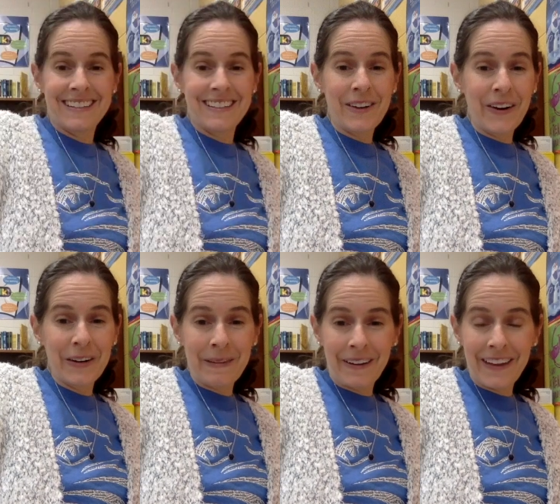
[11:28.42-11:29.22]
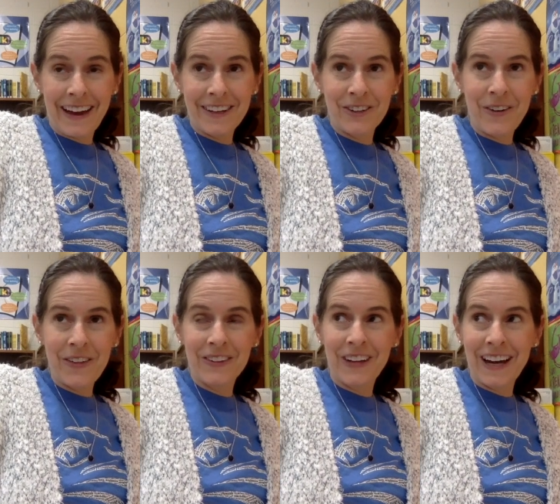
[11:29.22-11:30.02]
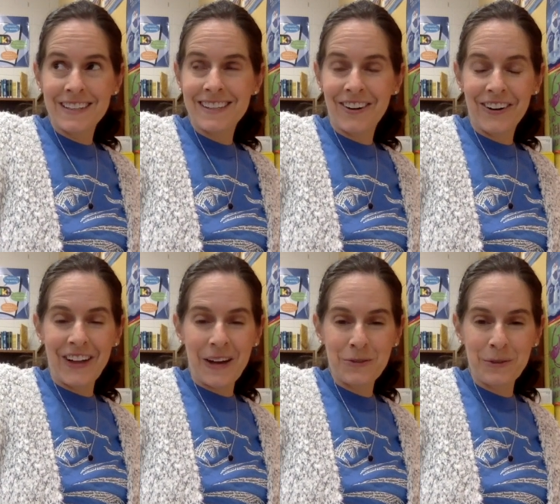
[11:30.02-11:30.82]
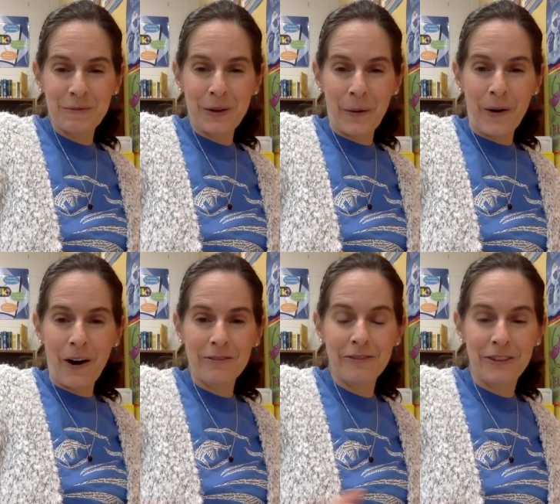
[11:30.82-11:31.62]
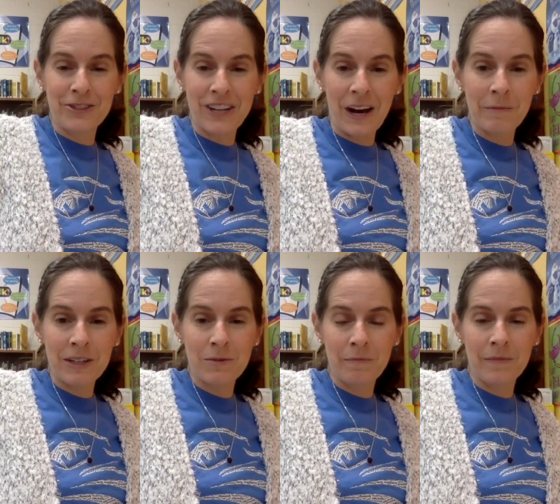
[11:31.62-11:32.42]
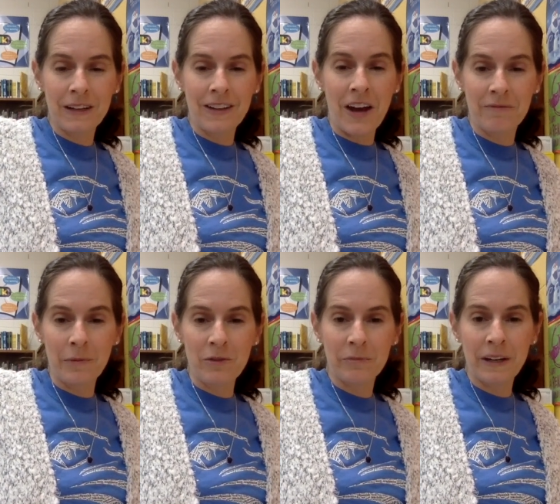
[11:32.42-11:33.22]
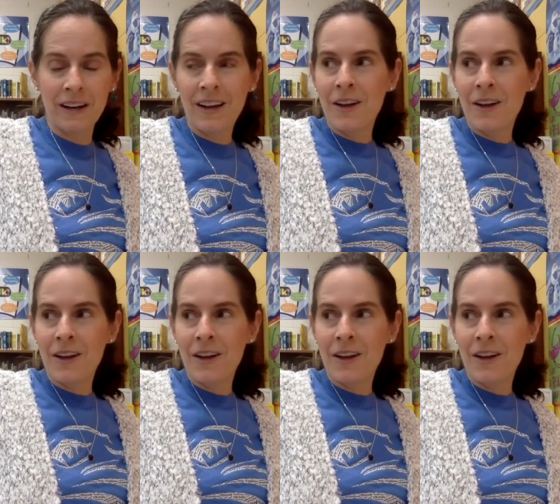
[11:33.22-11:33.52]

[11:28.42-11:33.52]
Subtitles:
Sorry about that. You know how the lights in our classrooms go off if there's not a lot of movement?